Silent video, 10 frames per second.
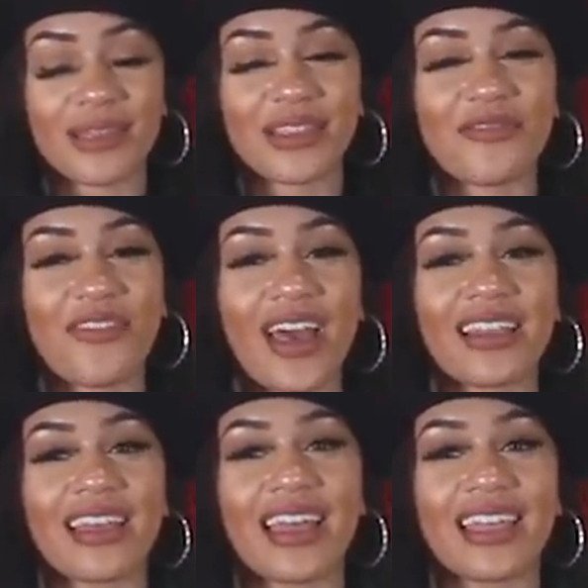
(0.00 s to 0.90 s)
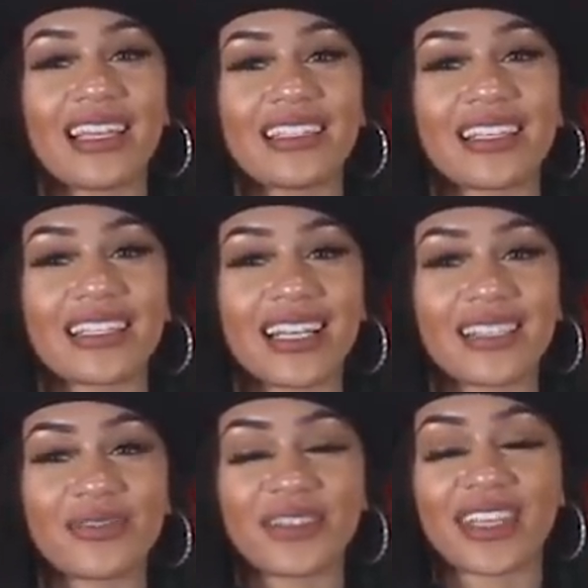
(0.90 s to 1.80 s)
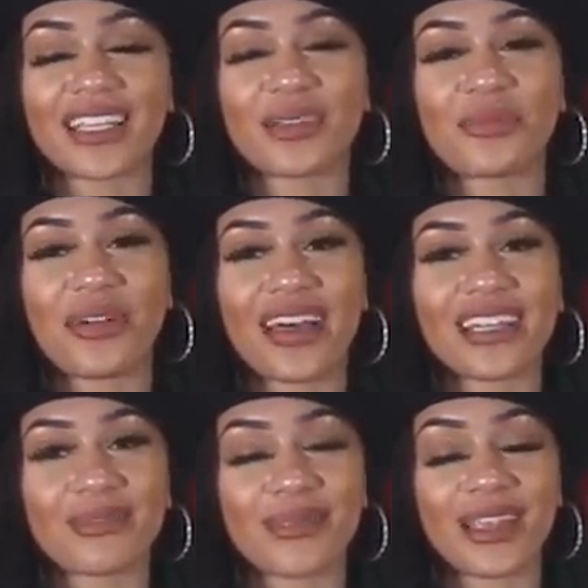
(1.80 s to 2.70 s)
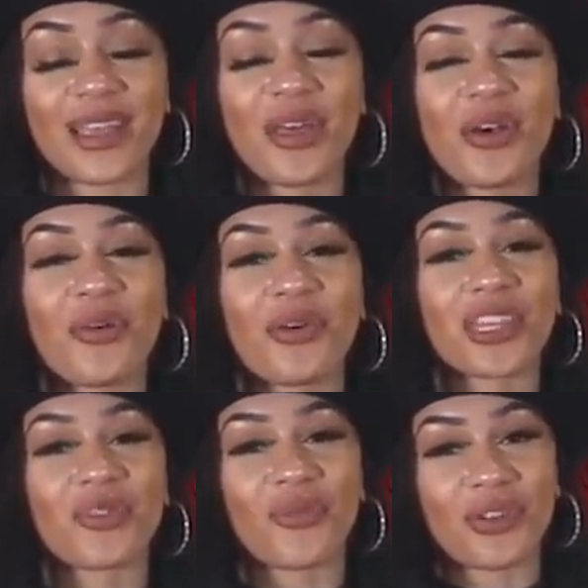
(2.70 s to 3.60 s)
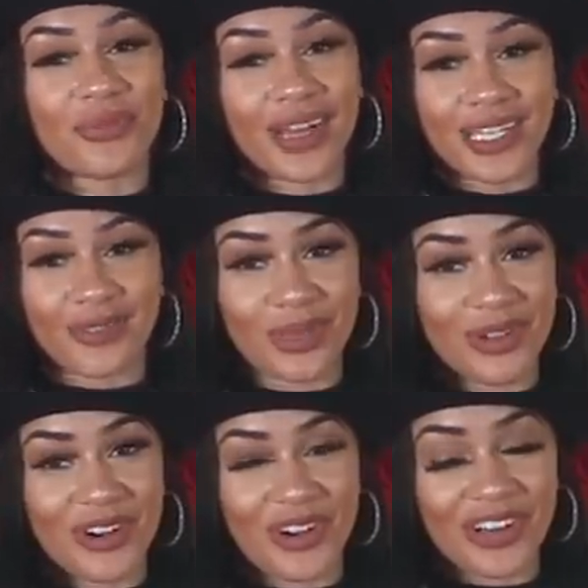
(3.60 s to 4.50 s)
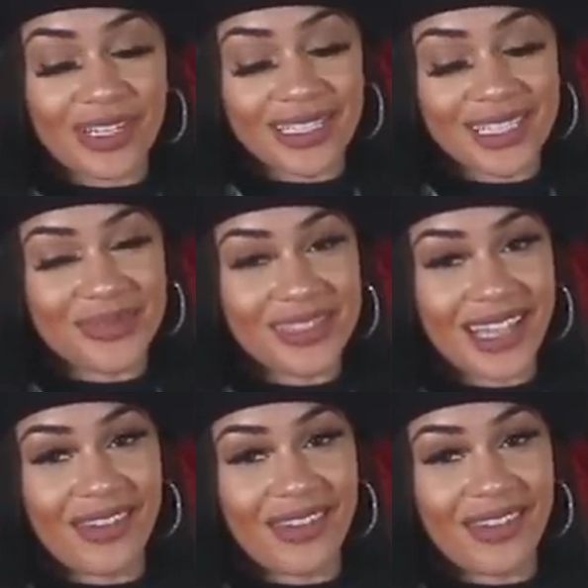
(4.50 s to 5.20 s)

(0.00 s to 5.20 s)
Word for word: And the fact that he successfully surprised me with one of my dream cars was